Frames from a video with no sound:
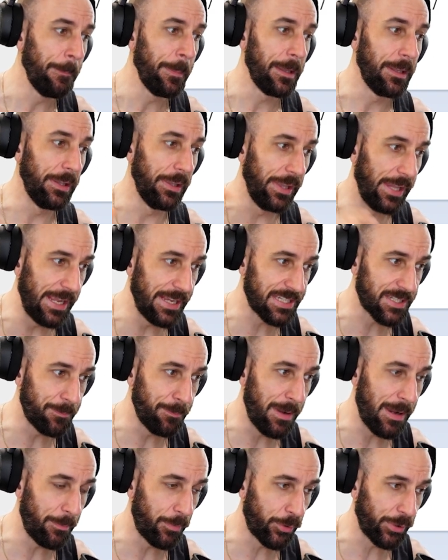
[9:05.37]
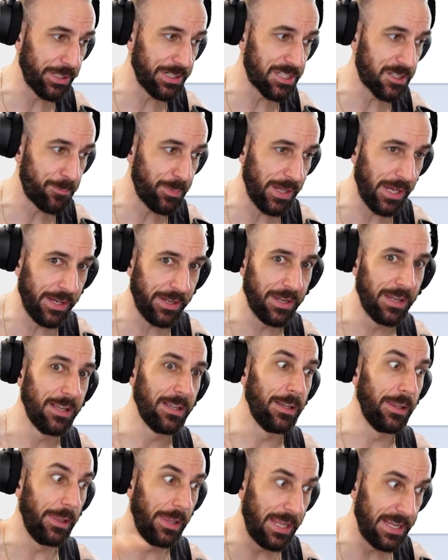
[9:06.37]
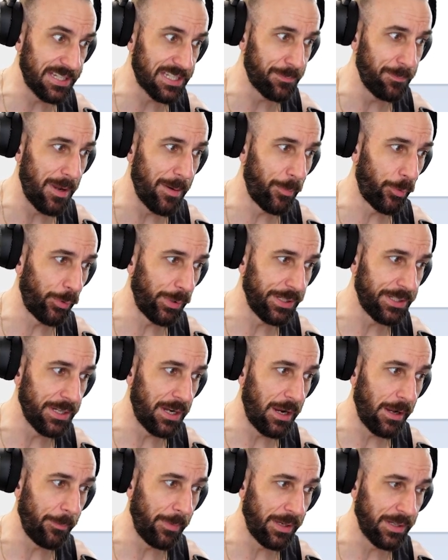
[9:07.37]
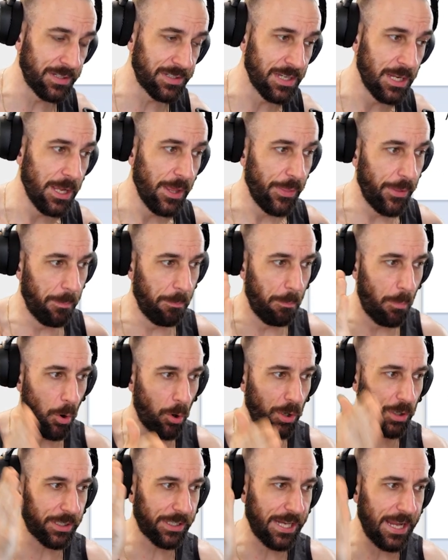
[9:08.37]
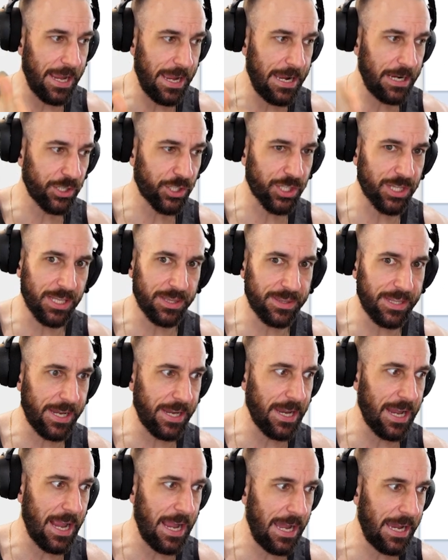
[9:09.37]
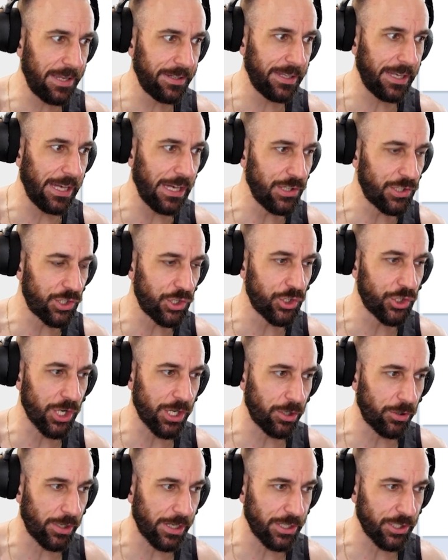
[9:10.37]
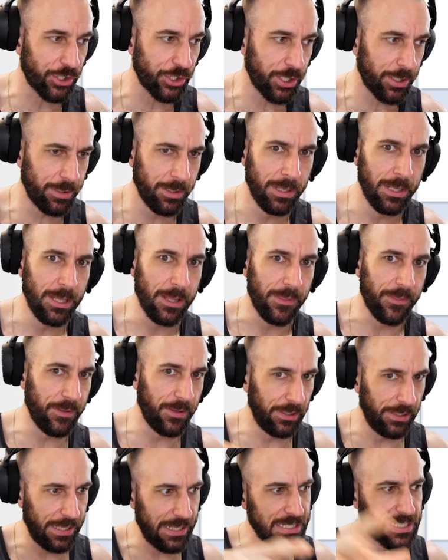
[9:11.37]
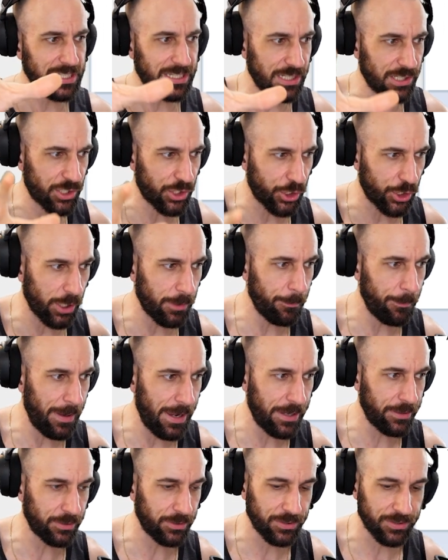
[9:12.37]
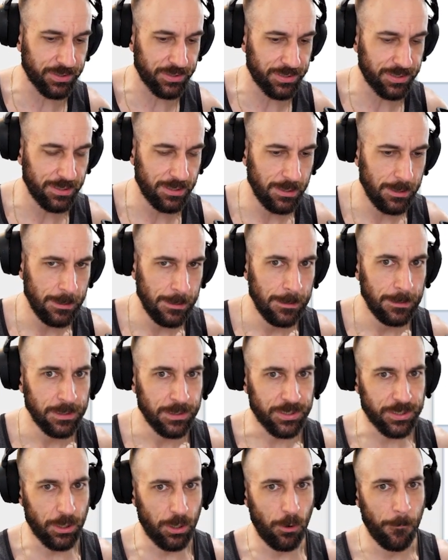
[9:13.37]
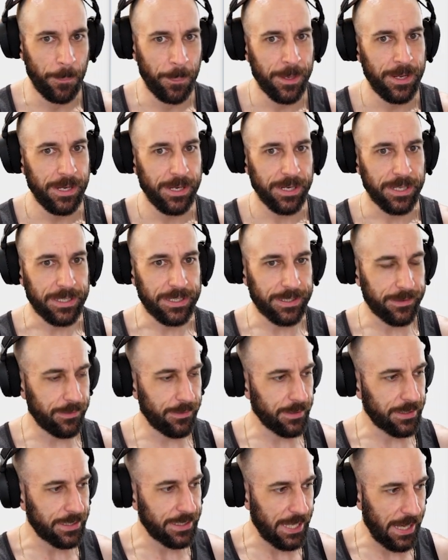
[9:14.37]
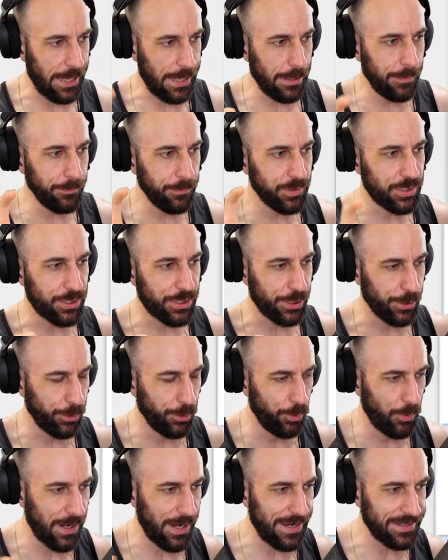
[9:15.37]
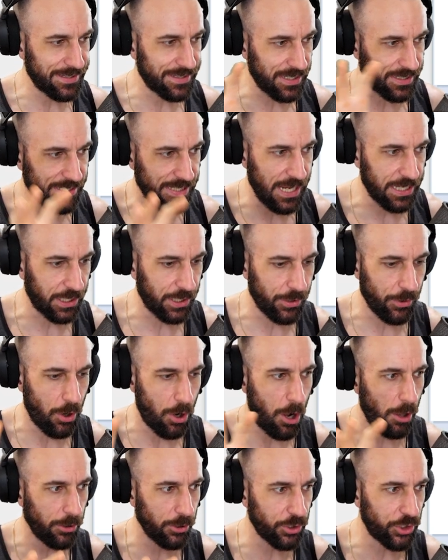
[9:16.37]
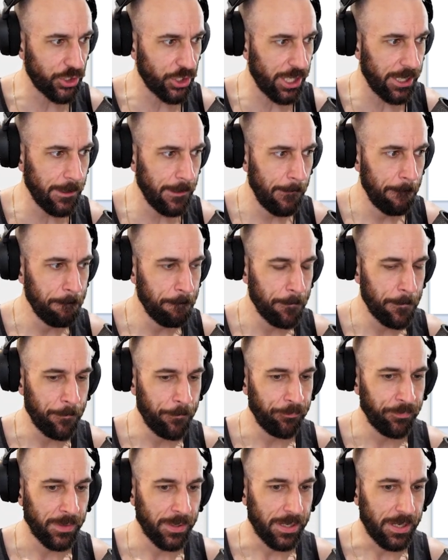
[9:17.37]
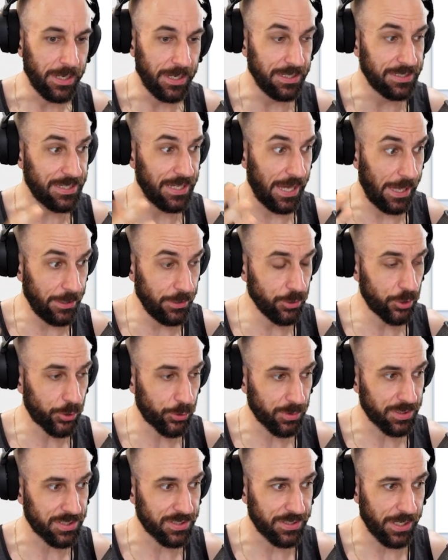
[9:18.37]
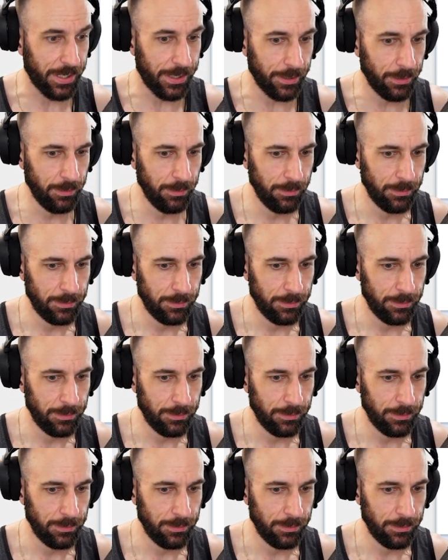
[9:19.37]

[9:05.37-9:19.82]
less memory speed, less memory timings. The more cache that they add each generation, the less this shit matters. So, CAMM2 as a technology is interesting.